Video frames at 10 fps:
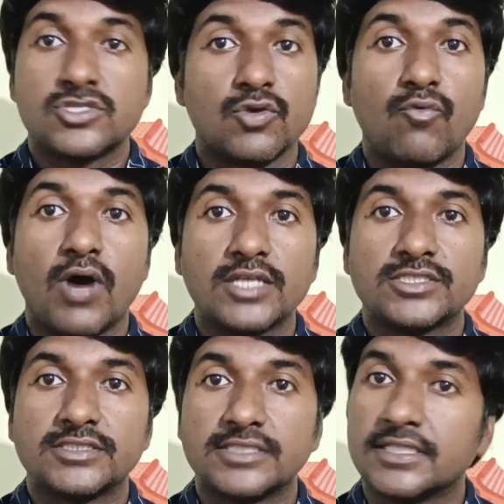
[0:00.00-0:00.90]
So
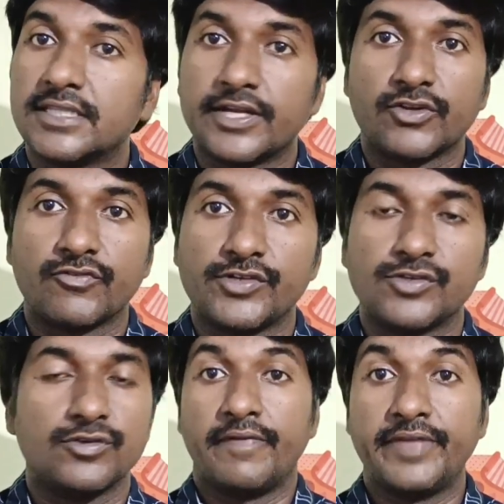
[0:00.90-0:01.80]
watch it till the end of
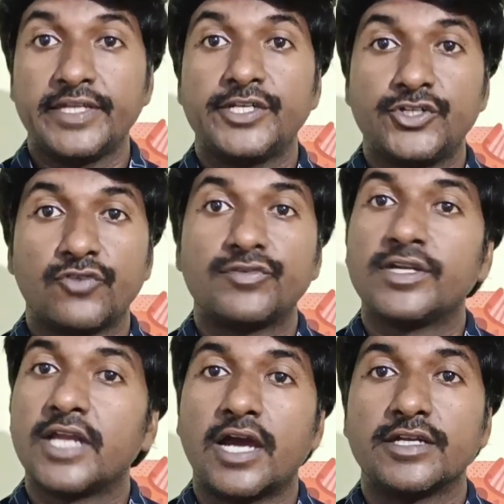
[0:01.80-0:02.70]
video. Then you
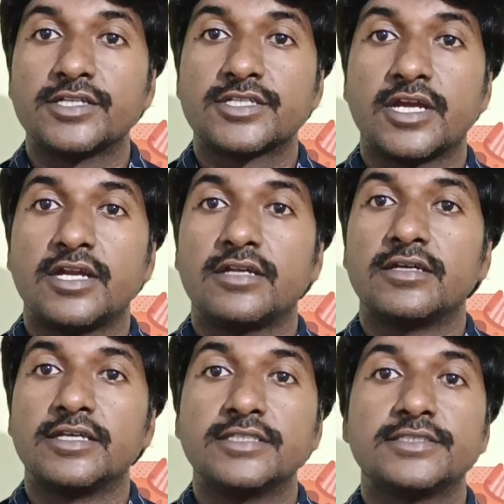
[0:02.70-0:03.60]
definitely understand,